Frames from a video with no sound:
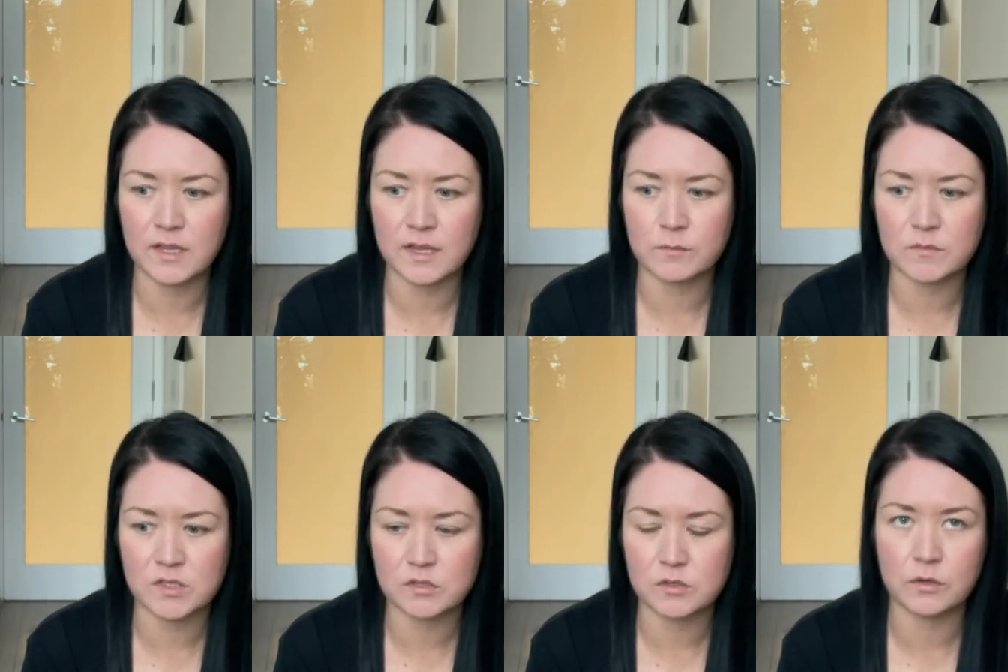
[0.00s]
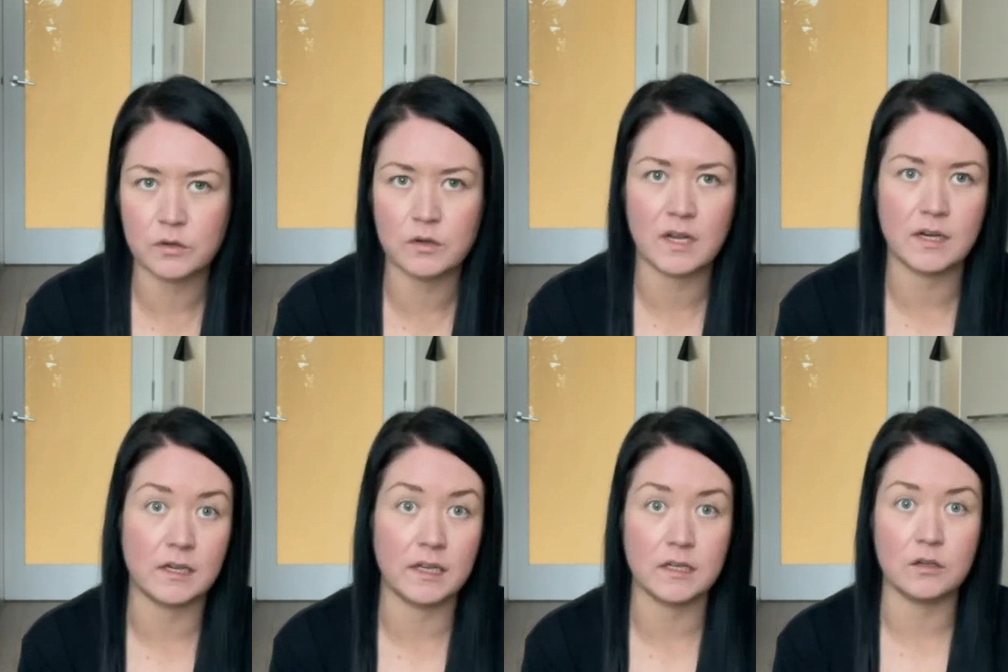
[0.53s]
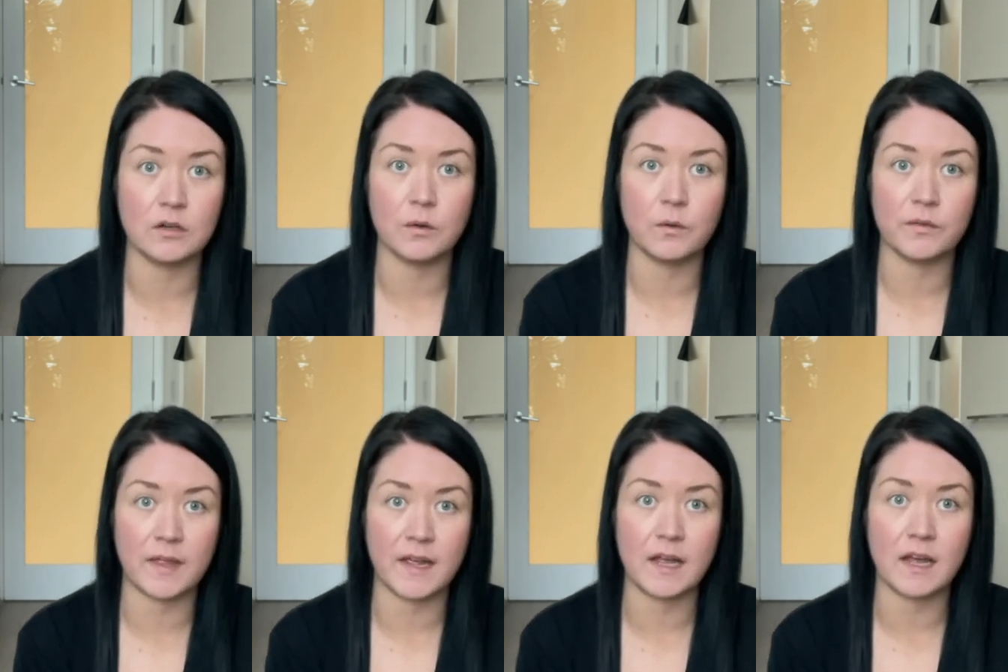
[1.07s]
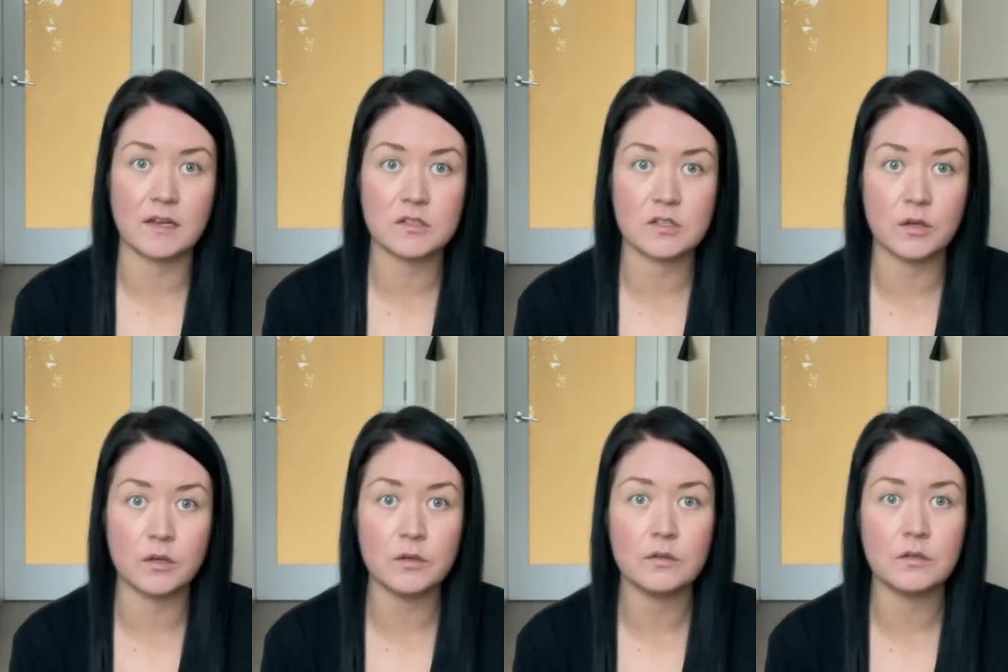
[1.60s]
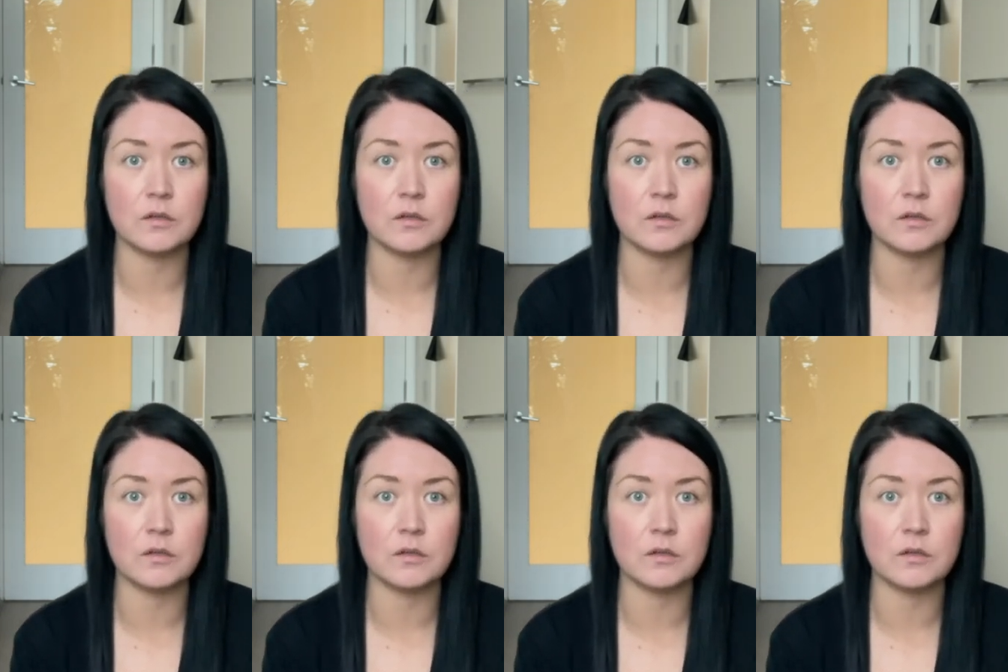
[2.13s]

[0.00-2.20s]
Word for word: them soon and let you know what they are too.